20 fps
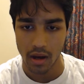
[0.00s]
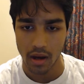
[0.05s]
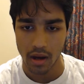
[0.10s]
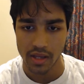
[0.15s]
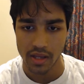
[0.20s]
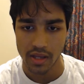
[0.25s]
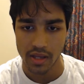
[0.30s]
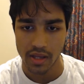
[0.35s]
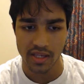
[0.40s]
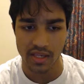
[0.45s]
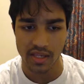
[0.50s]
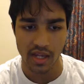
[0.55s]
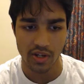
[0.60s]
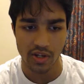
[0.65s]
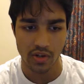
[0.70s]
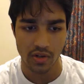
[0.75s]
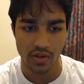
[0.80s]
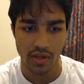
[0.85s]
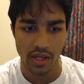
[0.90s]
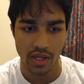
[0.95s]
it's
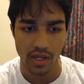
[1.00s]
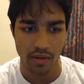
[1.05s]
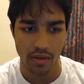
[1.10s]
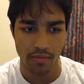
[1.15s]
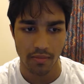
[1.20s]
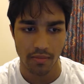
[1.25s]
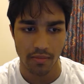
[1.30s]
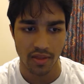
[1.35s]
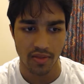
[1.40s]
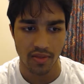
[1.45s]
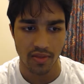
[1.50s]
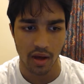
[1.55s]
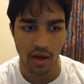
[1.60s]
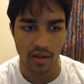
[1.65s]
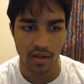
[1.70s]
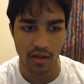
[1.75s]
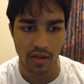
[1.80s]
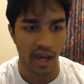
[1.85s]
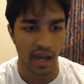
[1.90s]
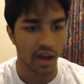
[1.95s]
essentially my
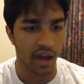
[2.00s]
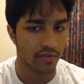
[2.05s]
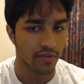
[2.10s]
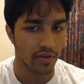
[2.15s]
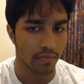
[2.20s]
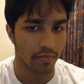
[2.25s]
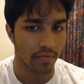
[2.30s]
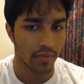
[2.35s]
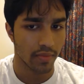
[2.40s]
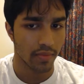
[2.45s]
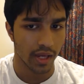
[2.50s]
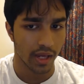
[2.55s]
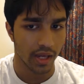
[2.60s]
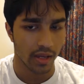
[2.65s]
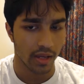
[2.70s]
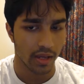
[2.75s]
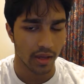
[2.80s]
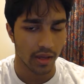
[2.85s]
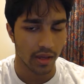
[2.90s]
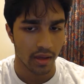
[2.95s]
thoughts after the
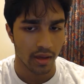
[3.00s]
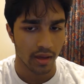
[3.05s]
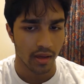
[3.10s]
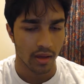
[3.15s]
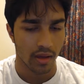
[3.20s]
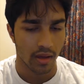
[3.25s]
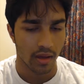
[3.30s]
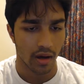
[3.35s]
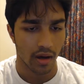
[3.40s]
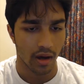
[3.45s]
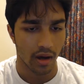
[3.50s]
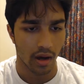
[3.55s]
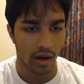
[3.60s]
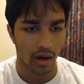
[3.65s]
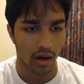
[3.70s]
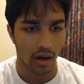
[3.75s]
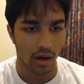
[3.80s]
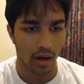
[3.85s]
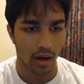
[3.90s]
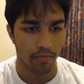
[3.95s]
meeting.
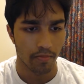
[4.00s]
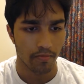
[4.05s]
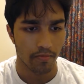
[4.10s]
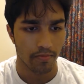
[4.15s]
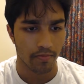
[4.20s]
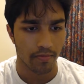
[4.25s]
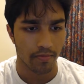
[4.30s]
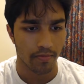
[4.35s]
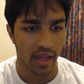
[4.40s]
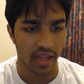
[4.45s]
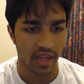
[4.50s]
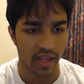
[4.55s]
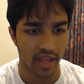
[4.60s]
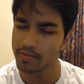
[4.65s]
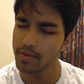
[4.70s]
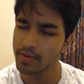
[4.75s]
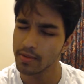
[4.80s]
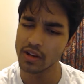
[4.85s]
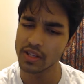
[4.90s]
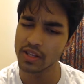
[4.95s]
And to
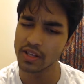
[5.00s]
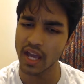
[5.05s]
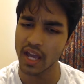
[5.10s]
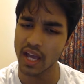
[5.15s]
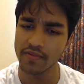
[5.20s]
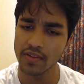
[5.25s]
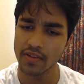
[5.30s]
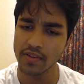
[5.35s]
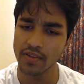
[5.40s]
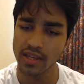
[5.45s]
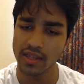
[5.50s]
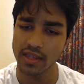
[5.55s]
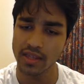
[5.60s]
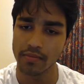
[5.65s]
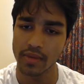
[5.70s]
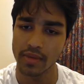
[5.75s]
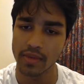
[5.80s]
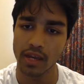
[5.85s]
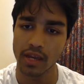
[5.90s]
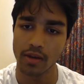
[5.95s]
be honest, I feel like the
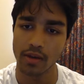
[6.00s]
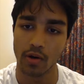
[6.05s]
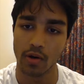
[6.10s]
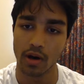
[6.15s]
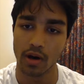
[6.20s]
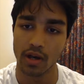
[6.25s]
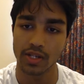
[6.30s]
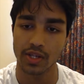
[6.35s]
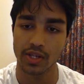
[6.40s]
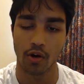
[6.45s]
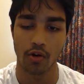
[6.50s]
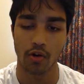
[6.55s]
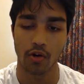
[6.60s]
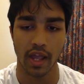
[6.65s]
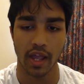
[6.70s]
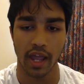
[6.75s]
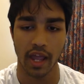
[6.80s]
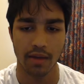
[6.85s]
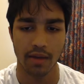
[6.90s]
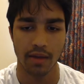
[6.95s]
meeting was
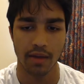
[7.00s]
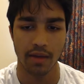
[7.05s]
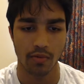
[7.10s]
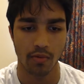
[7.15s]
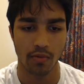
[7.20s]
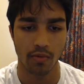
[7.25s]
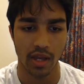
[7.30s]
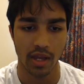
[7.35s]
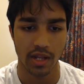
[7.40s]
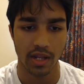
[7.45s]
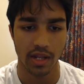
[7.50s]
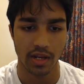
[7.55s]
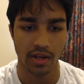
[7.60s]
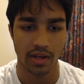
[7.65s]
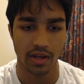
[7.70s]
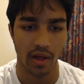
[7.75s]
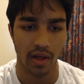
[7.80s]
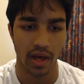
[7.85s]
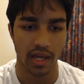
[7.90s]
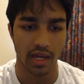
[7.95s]
okay, but it
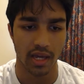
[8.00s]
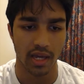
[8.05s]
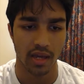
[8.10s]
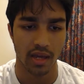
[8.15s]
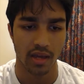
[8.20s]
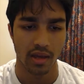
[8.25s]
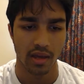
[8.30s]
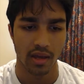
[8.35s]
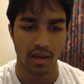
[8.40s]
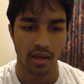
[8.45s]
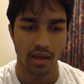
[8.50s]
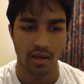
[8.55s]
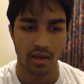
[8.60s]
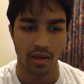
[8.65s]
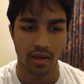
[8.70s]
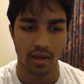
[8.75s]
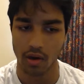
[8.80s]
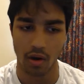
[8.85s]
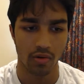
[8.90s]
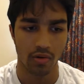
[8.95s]
didn't like
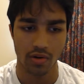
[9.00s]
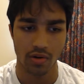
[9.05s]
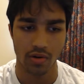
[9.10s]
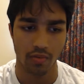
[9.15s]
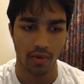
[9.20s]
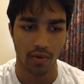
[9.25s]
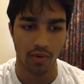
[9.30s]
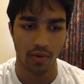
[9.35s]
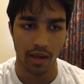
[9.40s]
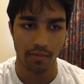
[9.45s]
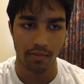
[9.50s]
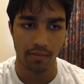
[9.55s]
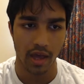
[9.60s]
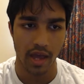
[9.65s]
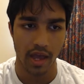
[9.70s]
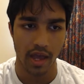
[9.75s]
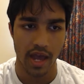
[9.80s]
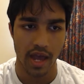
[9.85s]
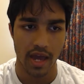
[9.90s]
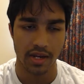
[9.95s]
go to the way I
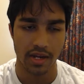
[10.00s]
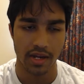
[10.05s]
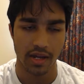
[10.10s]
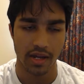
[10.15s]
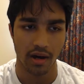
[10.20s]
planned.